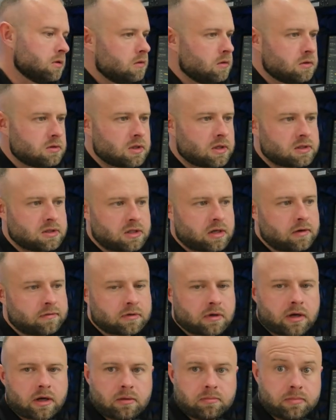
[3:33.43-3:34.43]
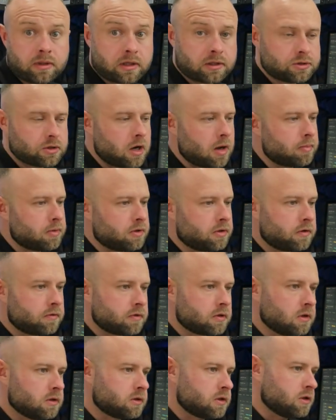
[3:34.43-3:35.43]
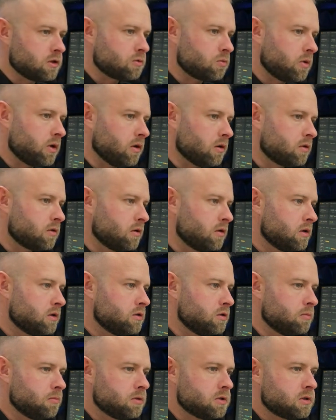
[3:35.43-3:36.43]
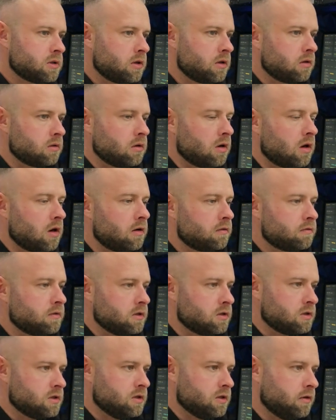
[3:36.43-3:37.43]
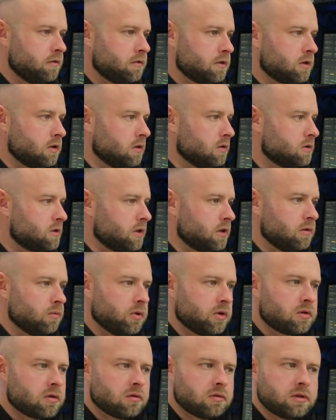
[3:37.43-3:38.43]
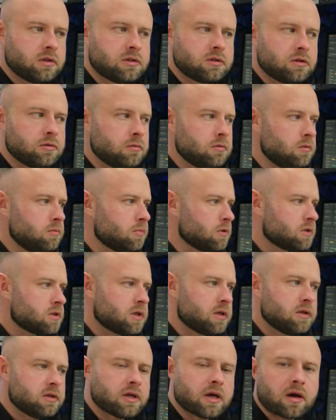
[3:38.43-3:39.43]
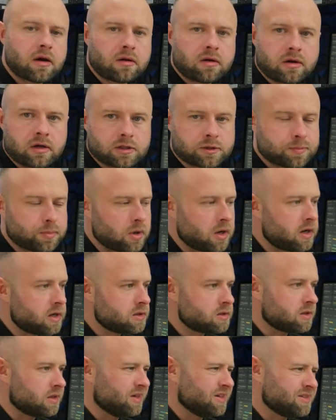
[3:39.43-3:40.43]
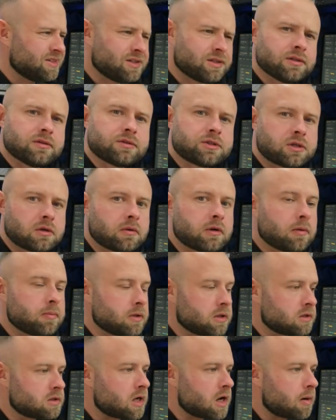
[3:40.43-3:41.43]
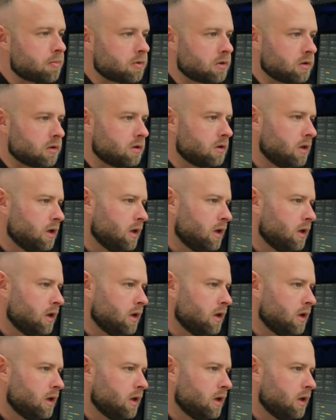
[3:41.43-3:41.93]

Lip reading: Looks like Zephyr had a big drop in difficulty as well, 32% off its difficulty with only 2% down on its price, and it's still showing up at the top of the